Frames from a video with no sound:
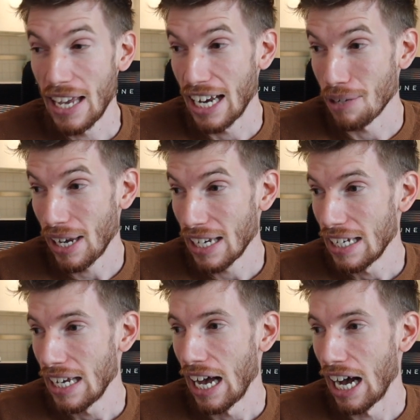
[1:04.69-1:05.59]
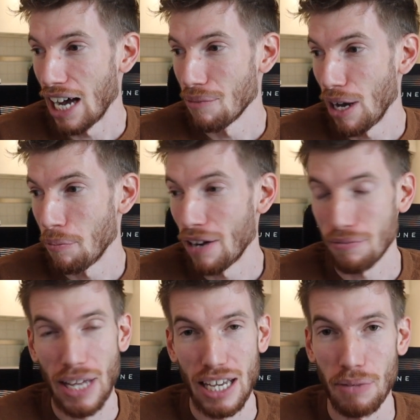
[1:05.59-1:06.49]
Anyway, um, apart
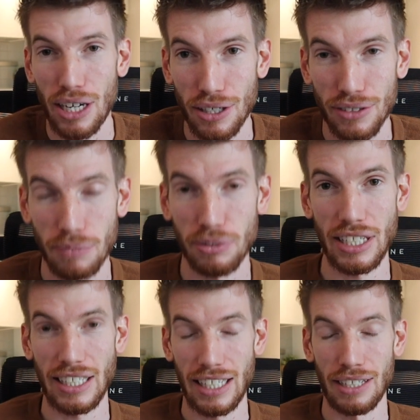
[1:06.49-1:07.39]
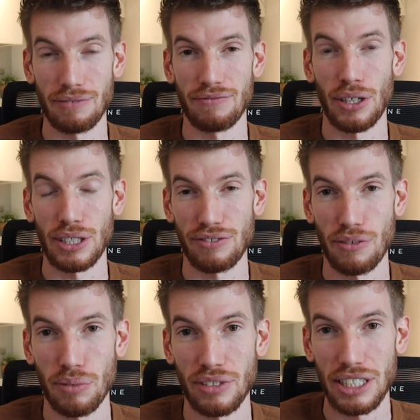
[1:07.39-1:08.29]
from that, you might notice I'm sitting in a very
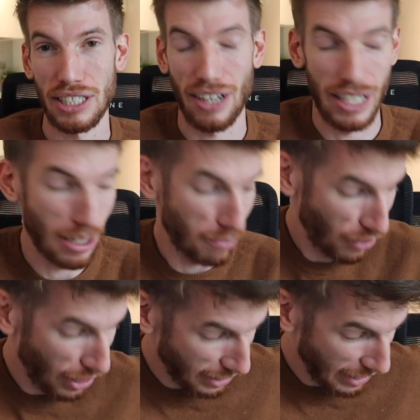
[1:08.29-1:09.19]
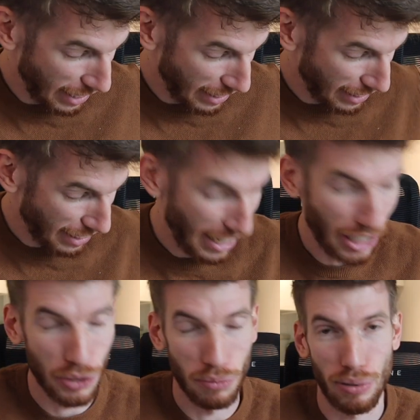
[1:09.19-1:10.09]
different position. I ended up finally getting an
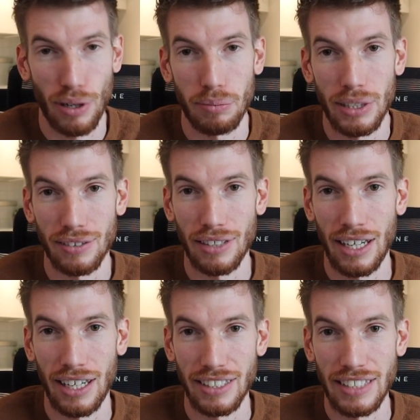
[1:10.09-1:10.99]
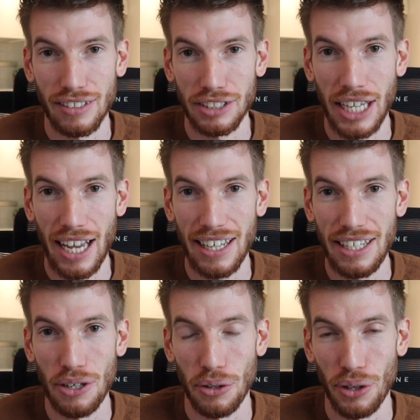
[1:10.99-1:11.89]
actual proper uh, desk chair,
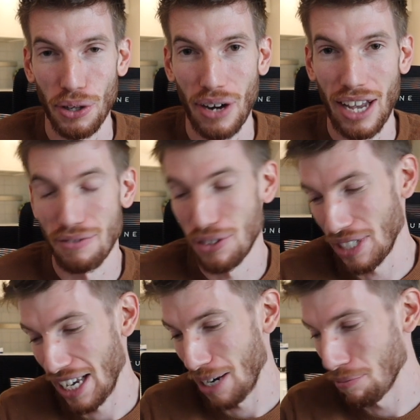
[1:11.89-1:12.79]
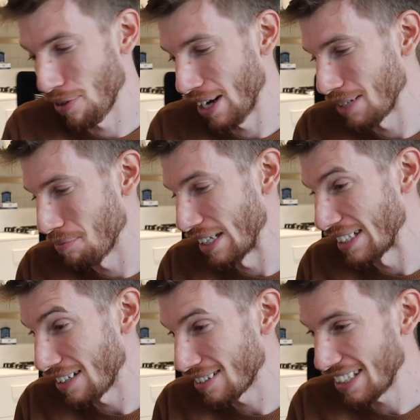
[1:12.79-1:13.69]
although I have not yet upgraded my
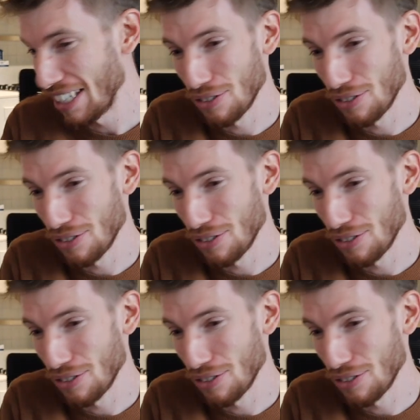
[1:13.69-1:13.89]
desk.